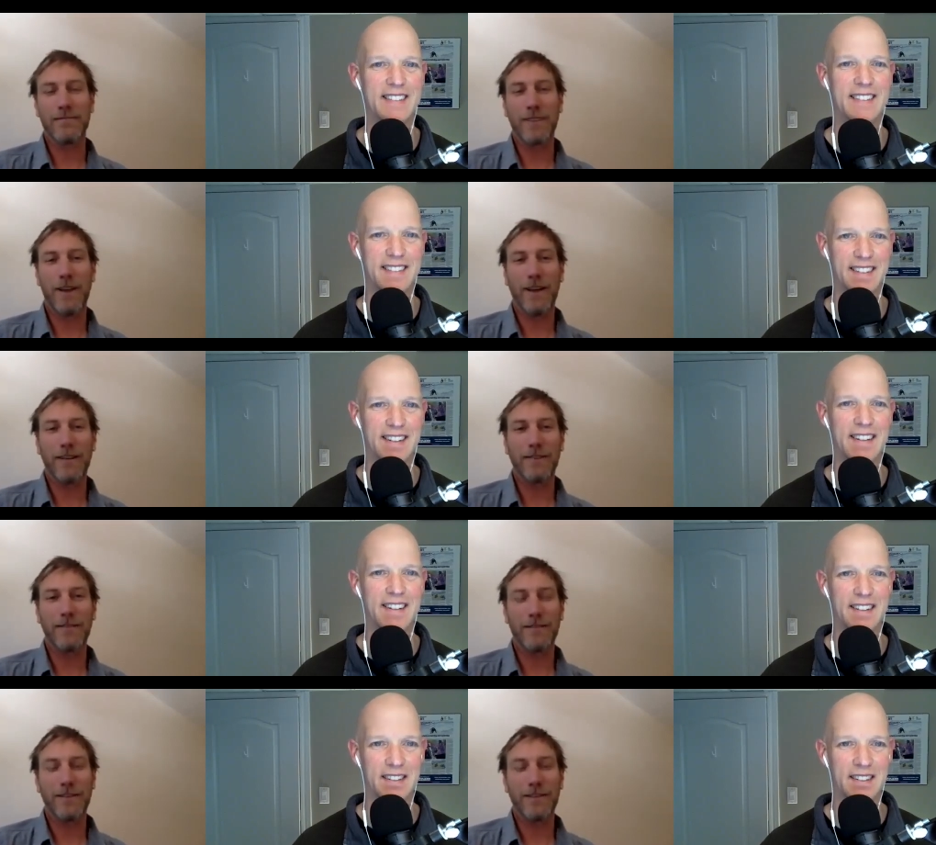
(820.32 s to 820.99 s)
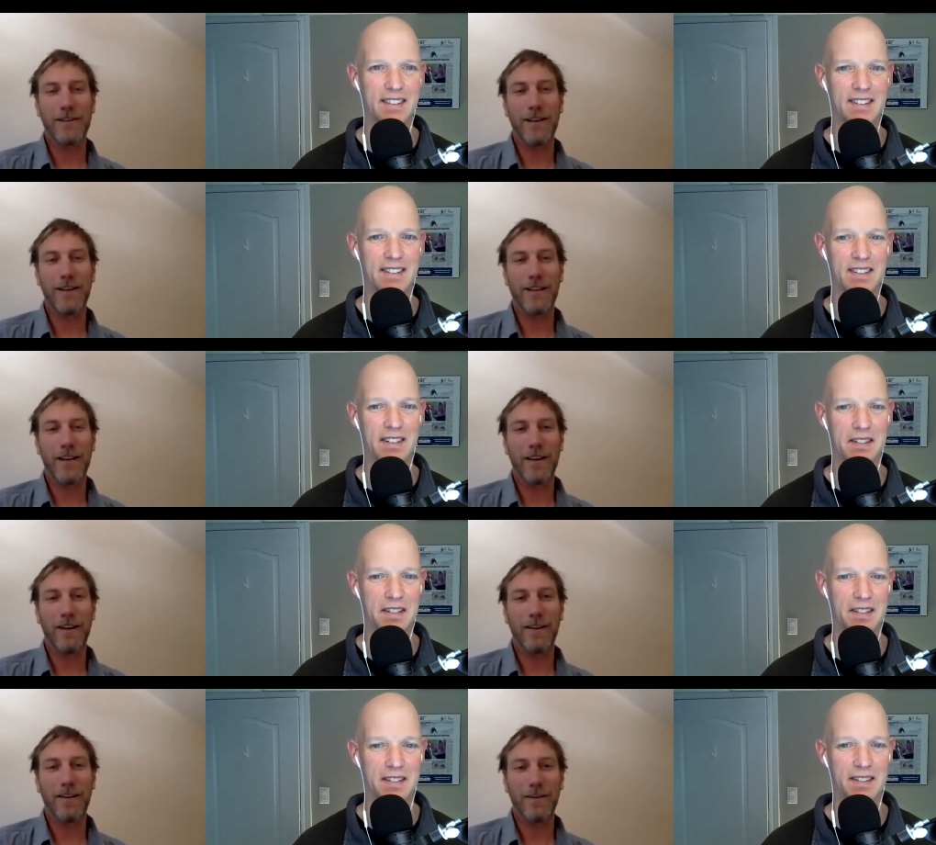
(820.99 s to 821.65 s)
Speaker 1: not not there
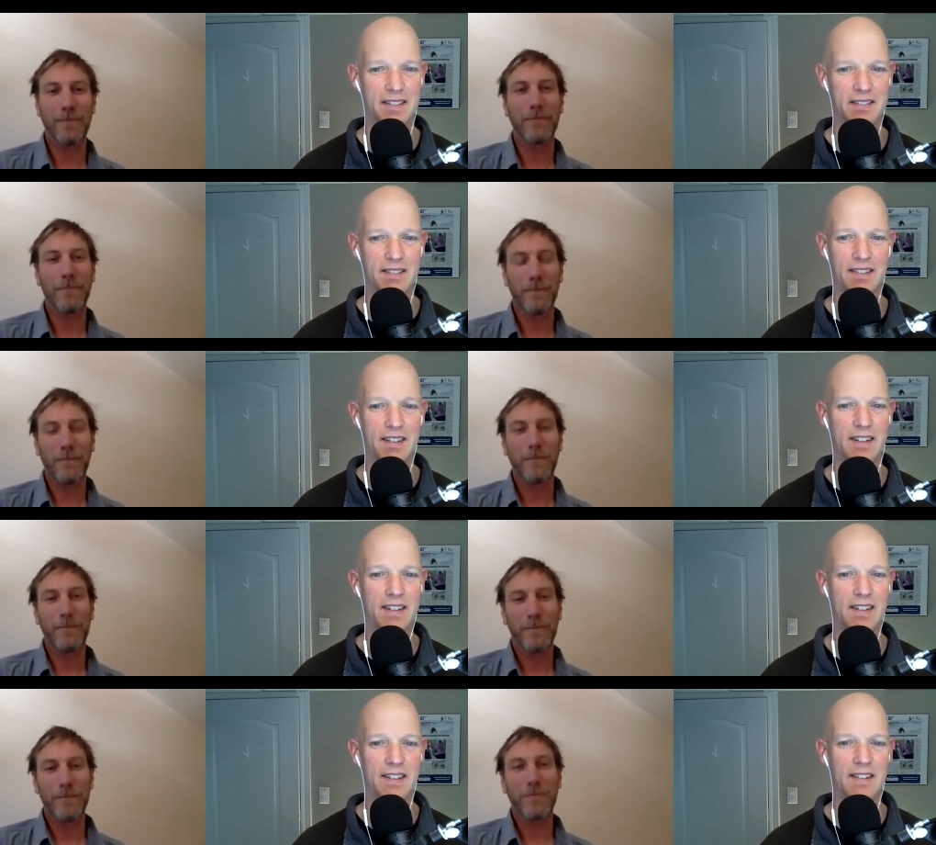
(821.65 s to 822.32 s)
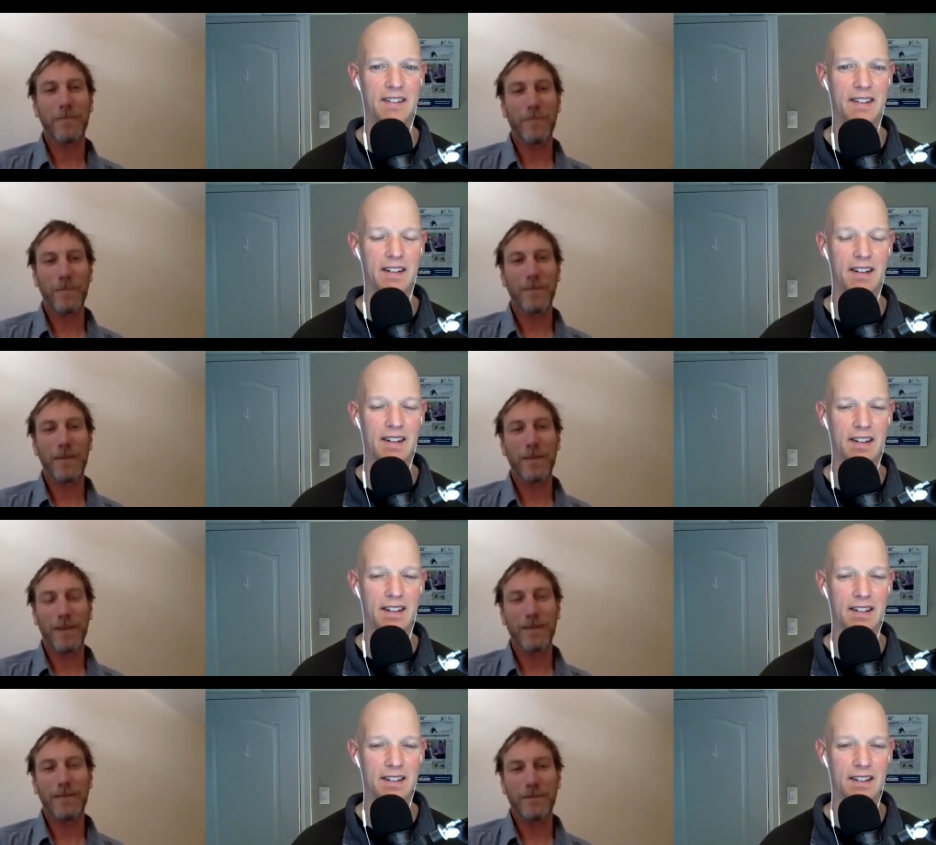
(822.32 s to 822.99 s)
get on right on
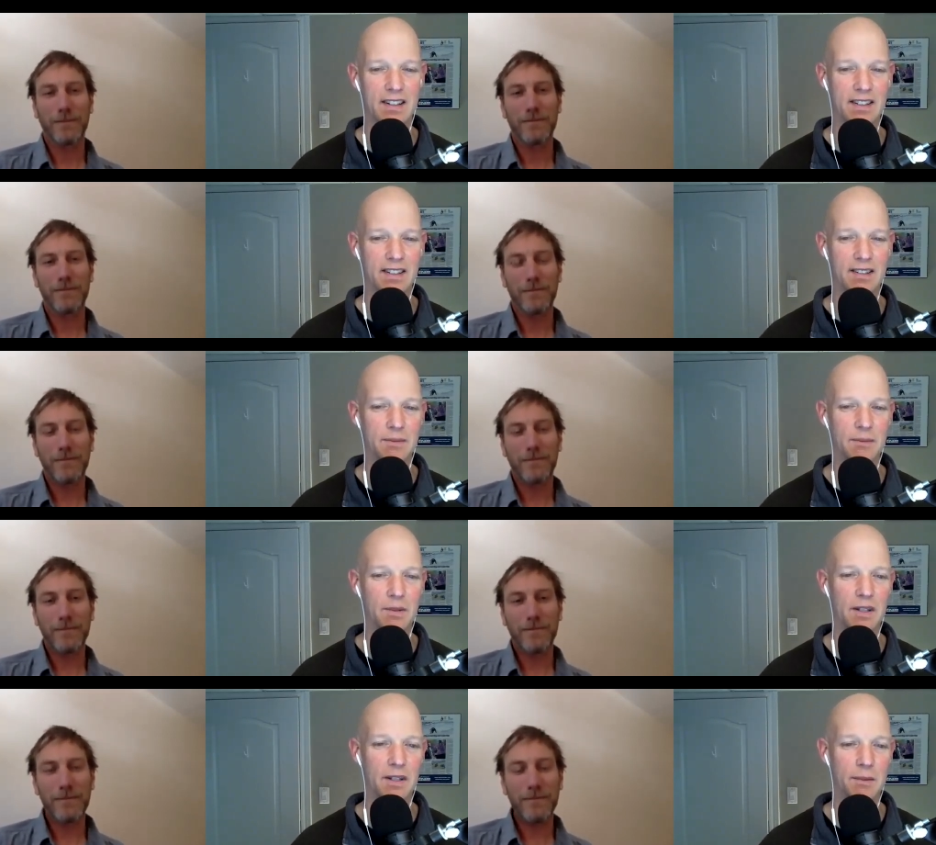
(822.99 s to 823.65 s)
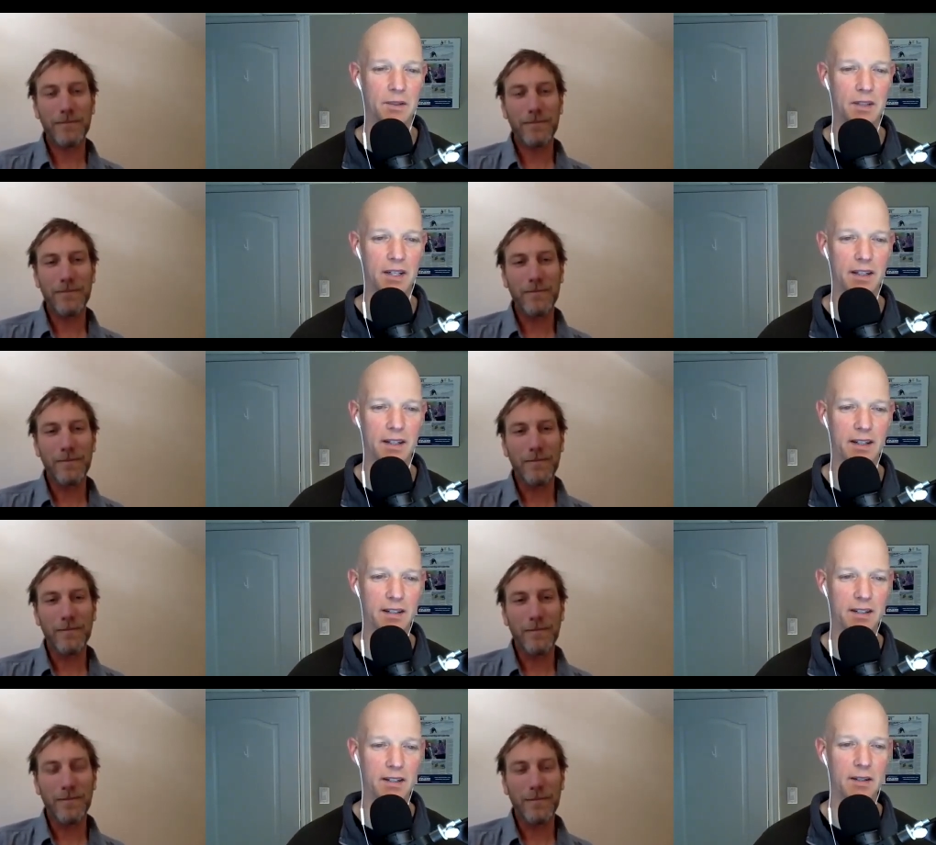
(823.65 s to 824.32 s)
Awesome. Well, I'm glad
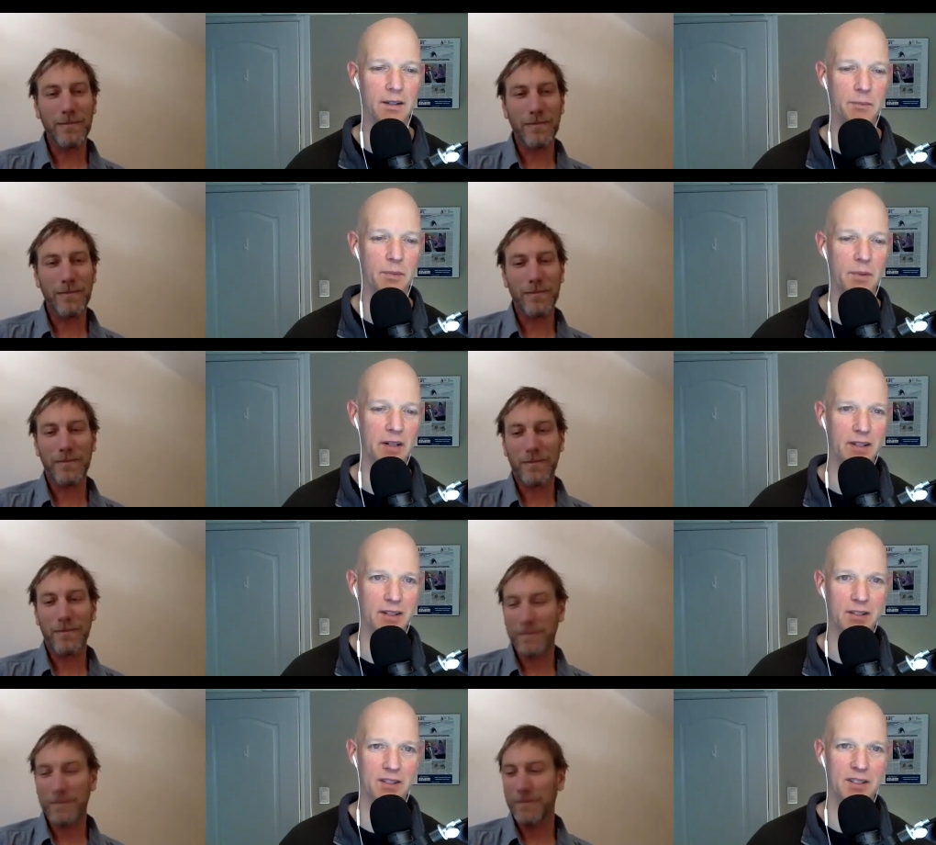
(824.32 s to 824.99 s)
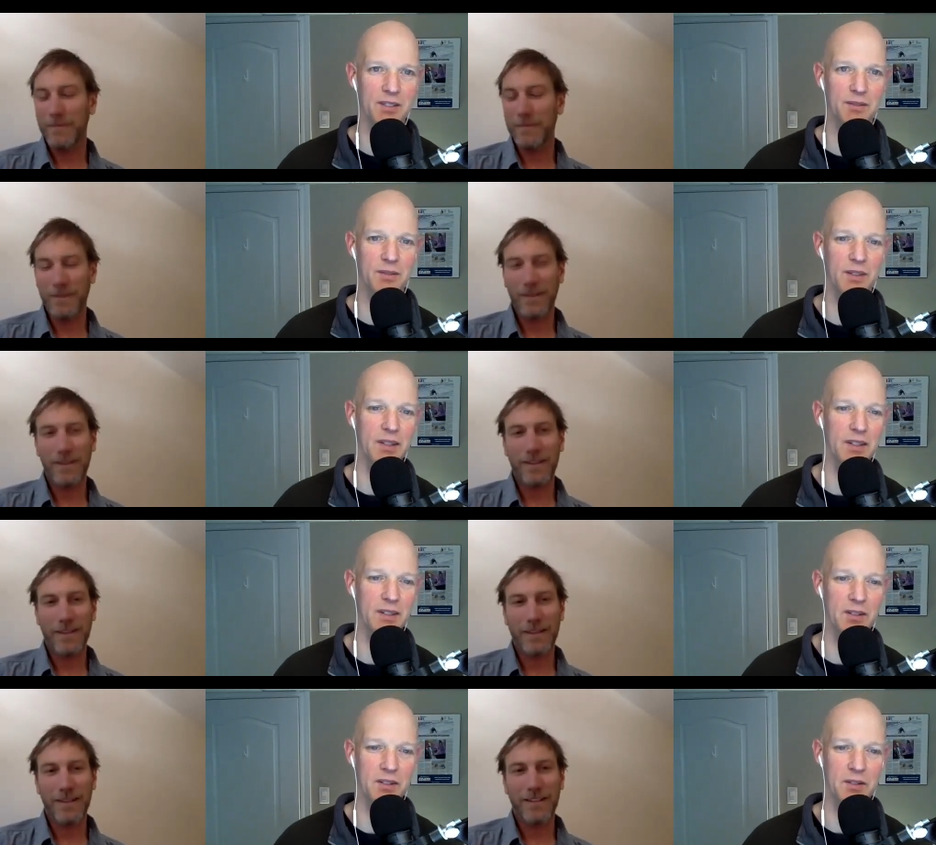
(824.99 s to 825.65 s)
that ended up uh, safe
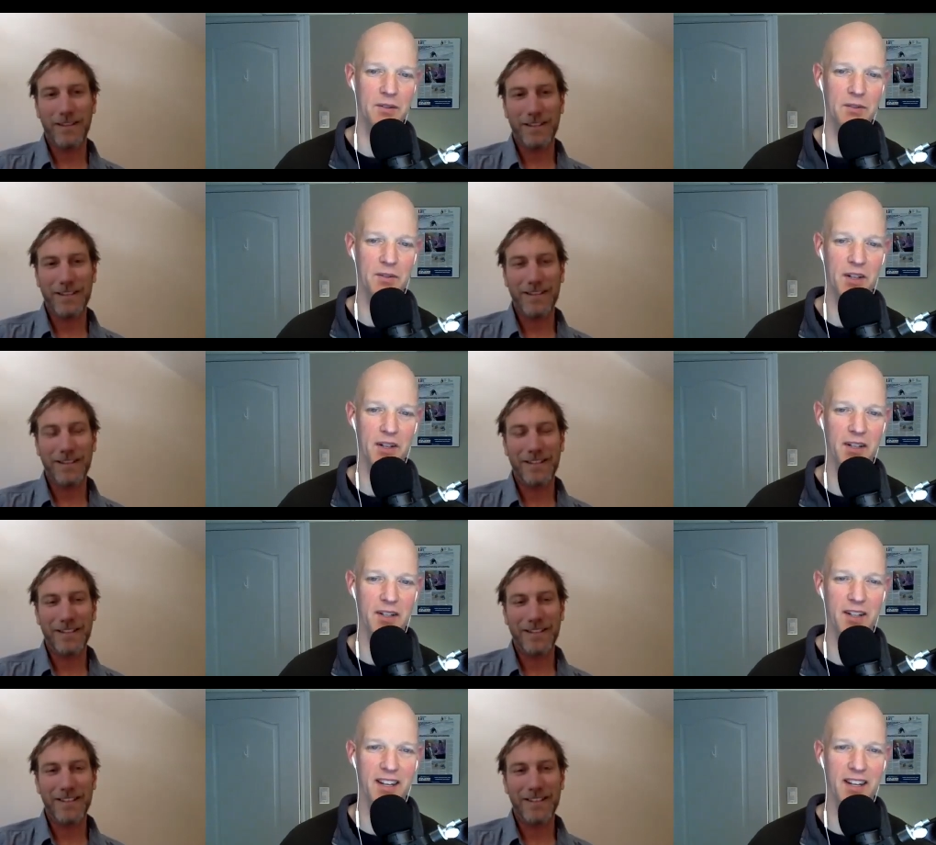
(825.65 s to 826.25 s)
and, and she's fine.